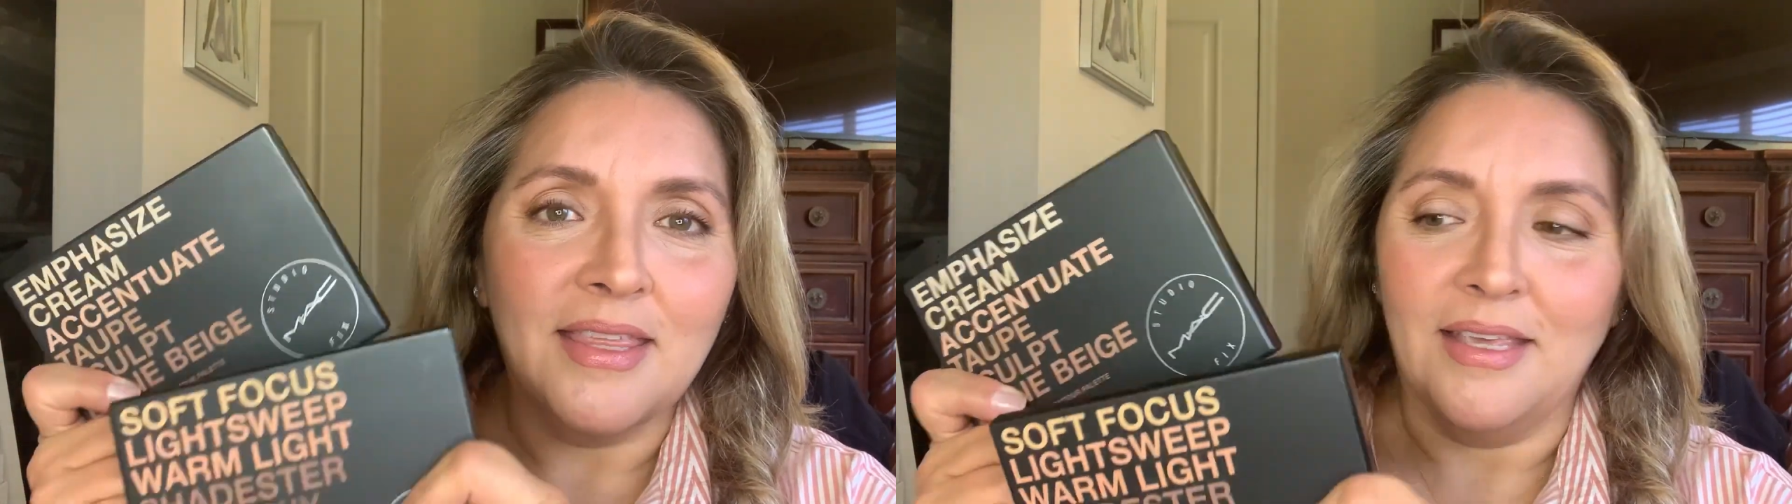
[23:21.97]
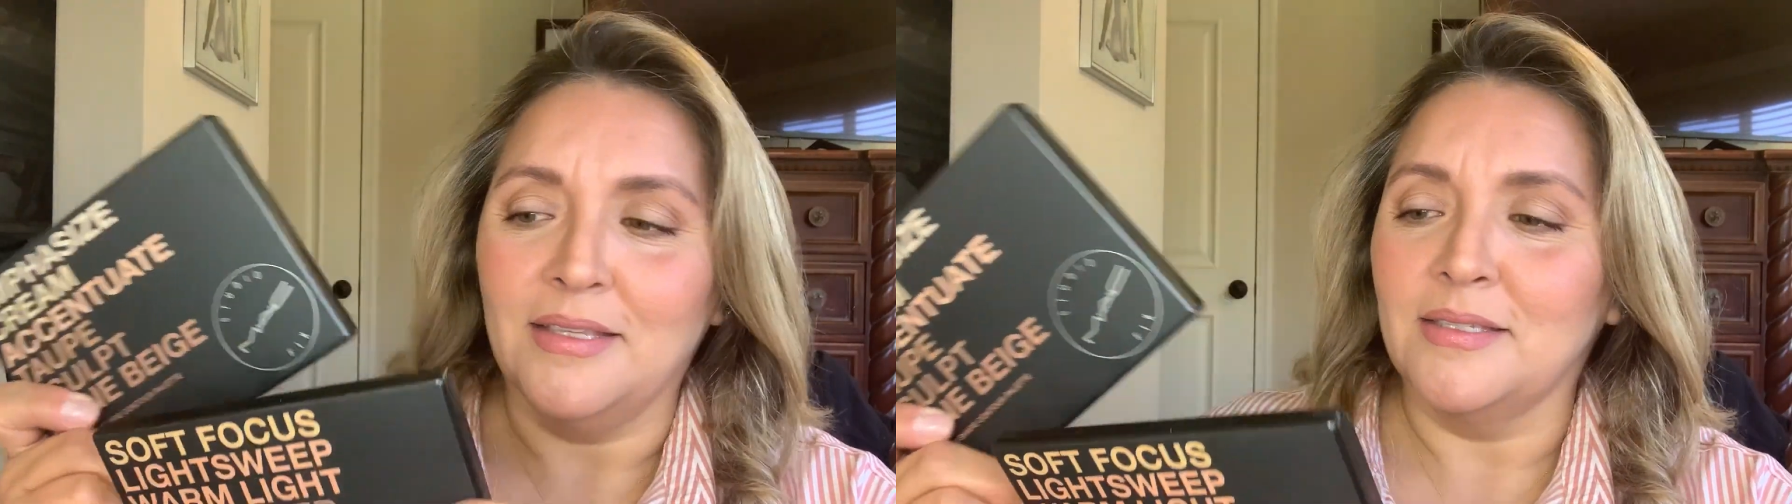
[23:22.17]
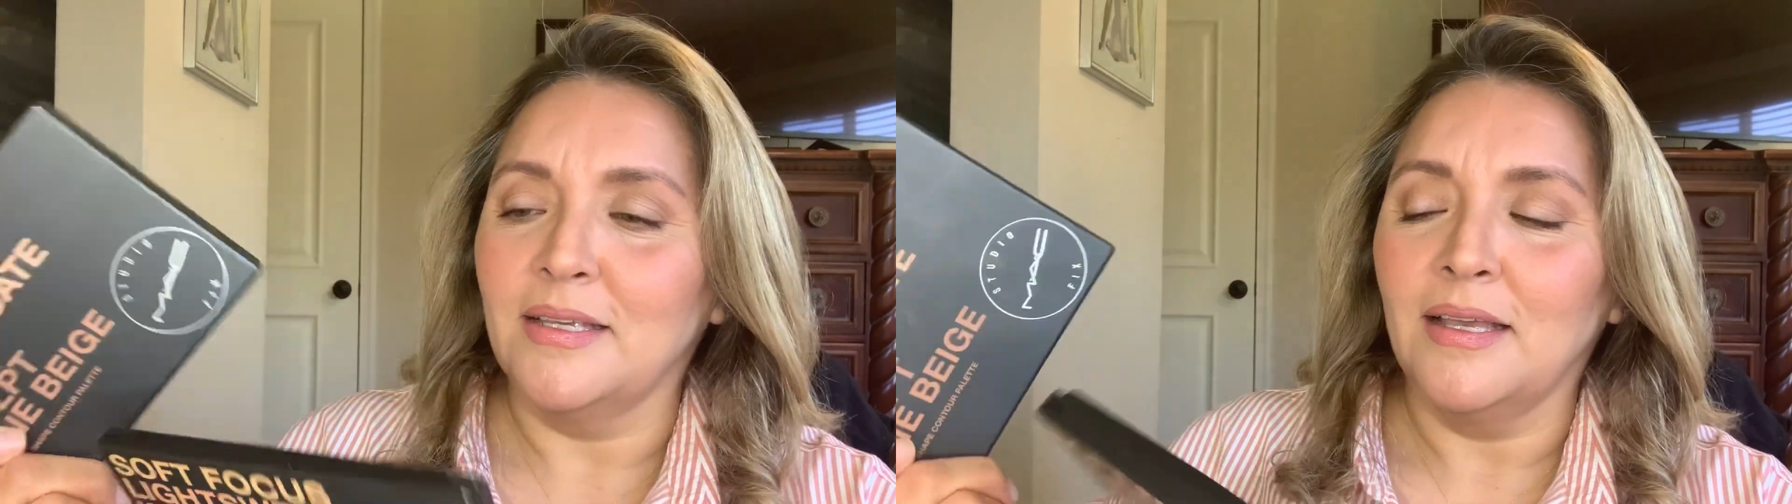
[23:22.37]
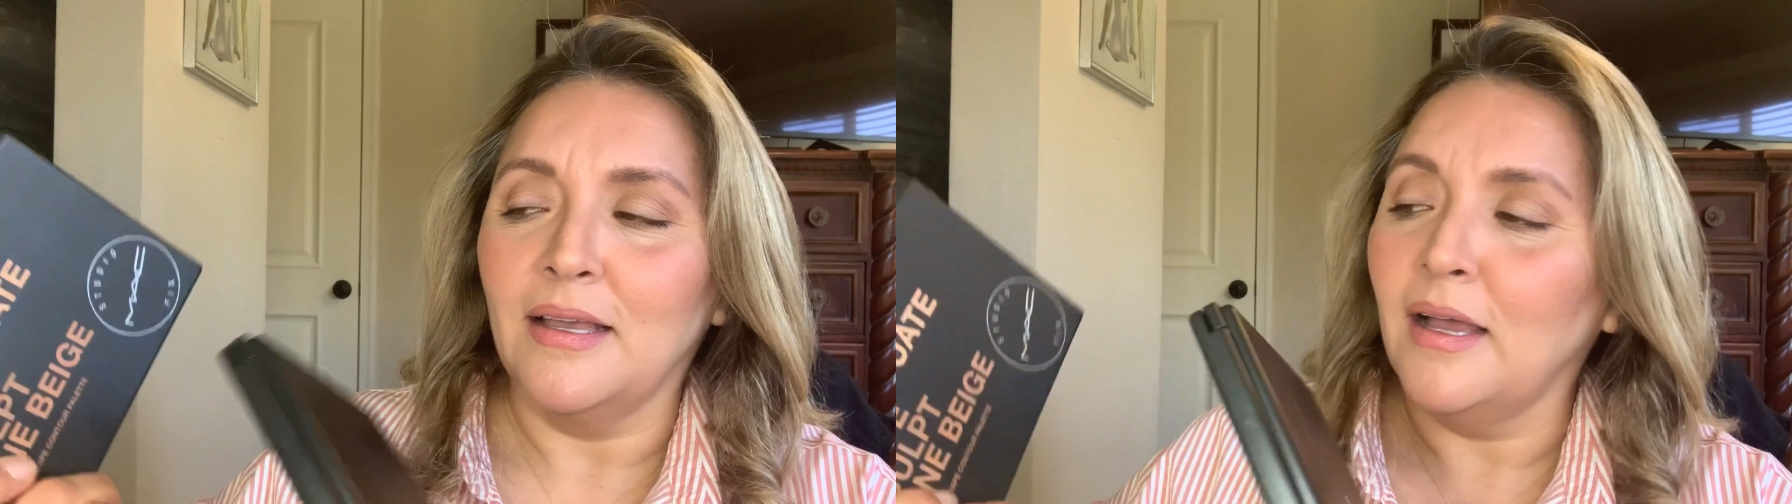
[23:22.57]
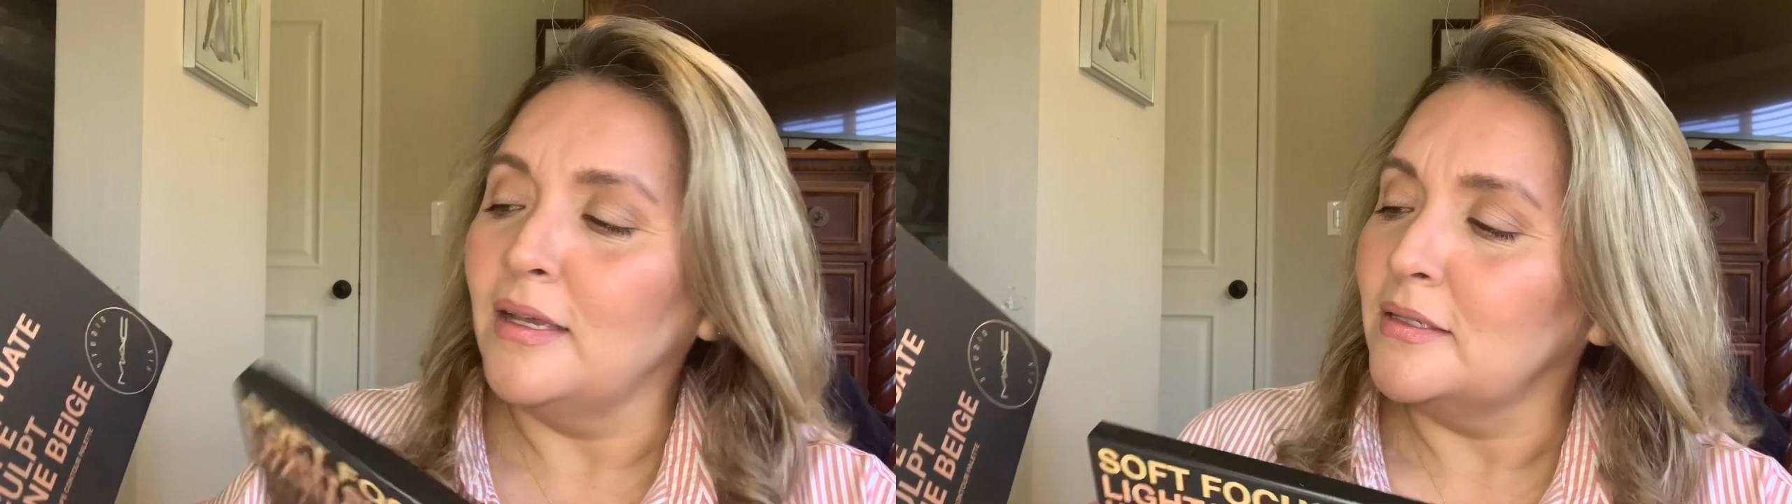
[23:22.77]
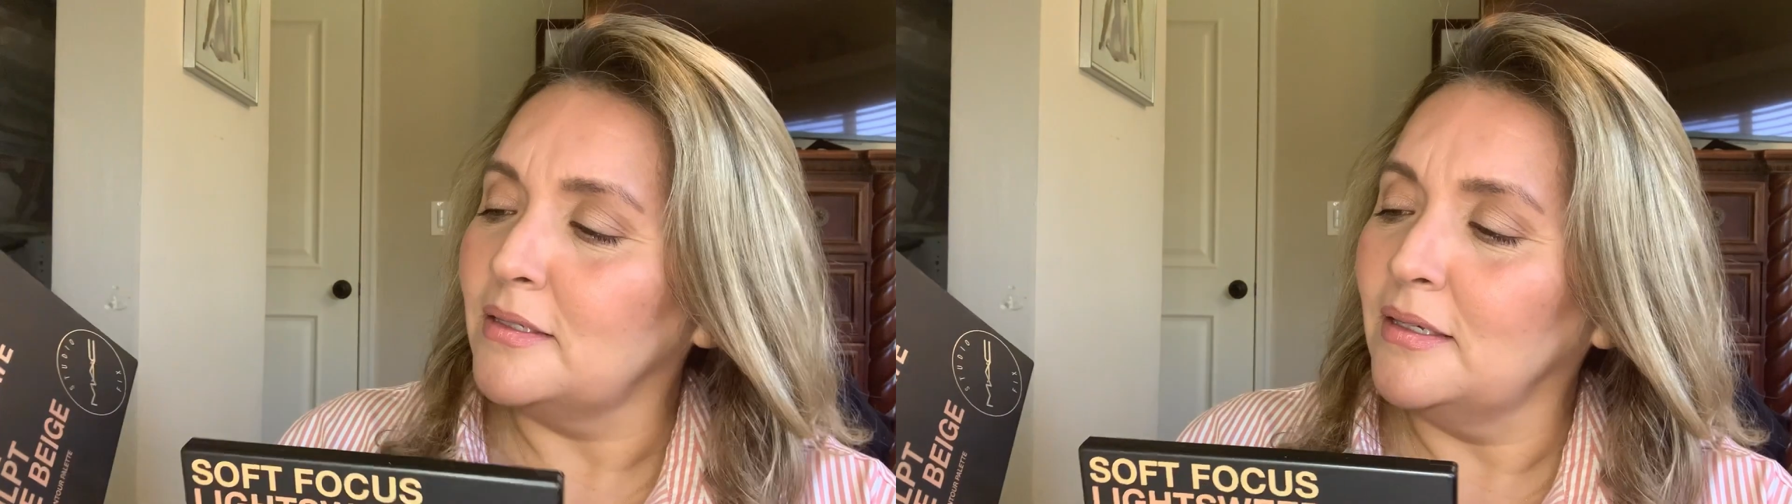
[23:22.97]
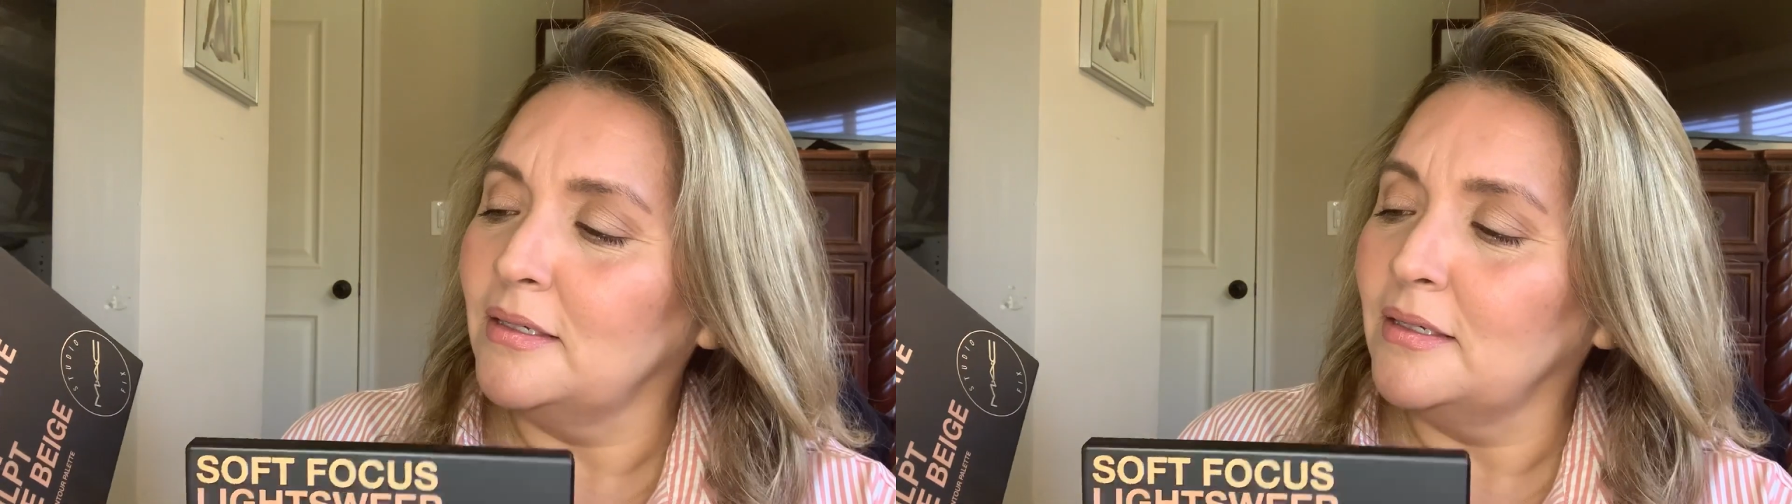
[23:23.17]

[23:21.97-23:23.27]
these, guys.